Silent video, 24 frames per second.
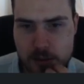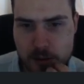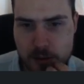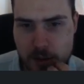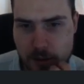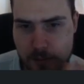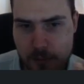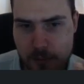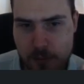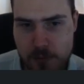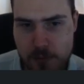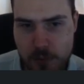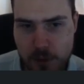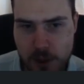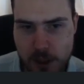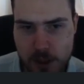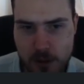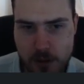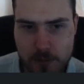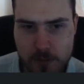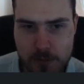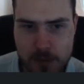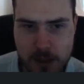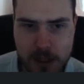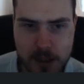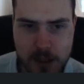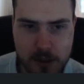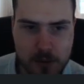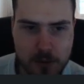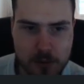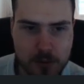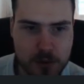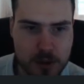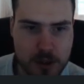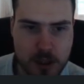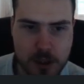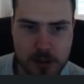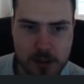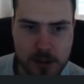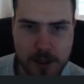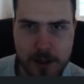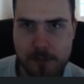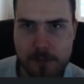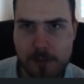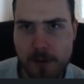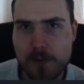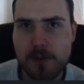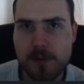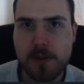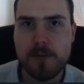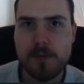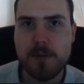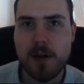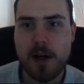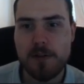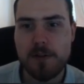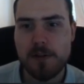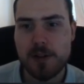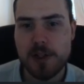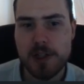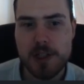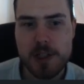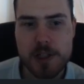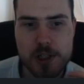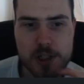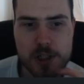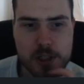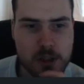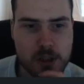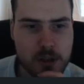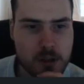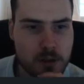if you put it on a player who's got like 55-ish